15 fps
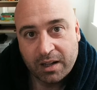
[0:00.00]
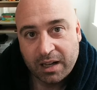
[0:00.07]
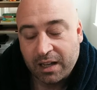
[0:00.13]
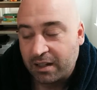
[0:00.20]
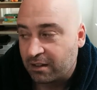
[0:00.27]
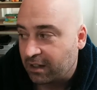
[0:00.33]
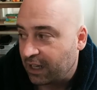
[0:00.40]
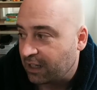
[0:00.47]

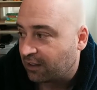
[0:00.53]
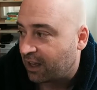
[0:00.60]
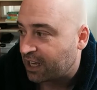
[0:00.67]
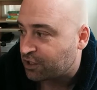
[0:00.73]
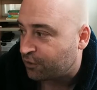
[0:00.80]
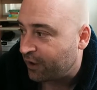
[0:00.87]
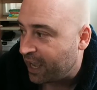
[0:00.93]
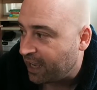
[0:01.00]
in
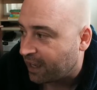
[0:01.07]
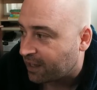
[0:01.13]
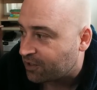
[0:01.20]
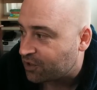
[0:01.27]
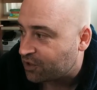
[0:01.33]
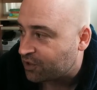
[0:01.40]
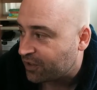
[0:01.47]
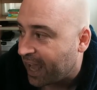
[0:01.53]
Las
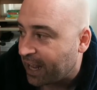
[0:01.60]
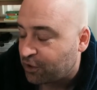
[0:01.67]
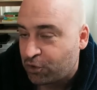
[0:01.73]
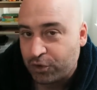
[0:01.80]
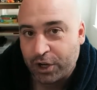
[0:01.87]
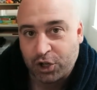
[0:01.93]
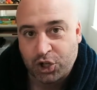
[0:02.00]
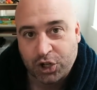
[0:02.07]
Vegas, that
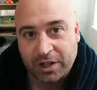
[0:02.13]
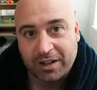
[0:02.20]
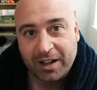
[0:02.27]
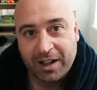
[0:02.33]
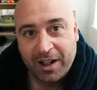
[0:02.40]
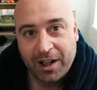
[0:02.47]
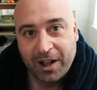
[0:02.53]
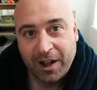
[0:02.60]
tradition
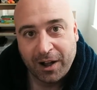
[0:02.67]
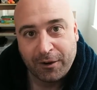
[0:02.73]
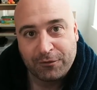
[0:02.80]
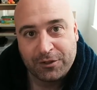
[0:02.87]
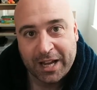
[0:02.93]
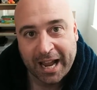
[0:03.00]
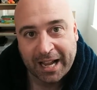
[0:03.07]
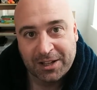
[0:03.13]

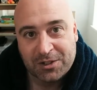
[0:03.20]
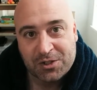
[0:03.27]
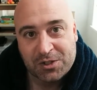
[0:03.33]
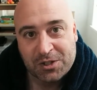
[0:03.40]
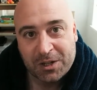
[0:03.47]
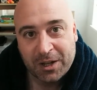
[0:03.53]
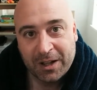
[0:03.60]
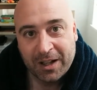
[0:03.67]
of
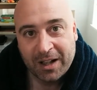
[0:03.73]
dance.